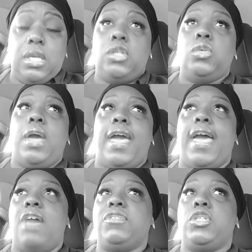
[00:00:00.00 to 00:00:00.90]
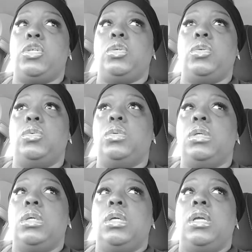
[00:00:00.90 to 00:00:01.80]
You have to
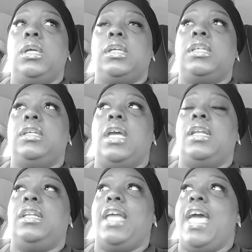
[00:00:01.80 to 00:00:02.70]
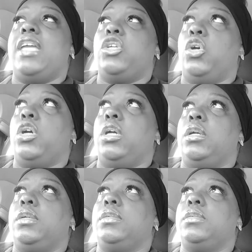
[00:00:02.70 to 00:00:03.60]
let
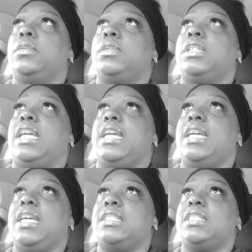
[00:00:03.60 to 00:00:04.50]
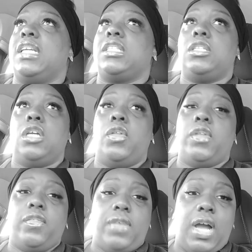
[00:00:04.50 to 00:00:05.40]
your kids get to know
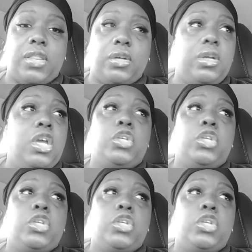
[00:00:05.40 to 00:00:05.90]
their father.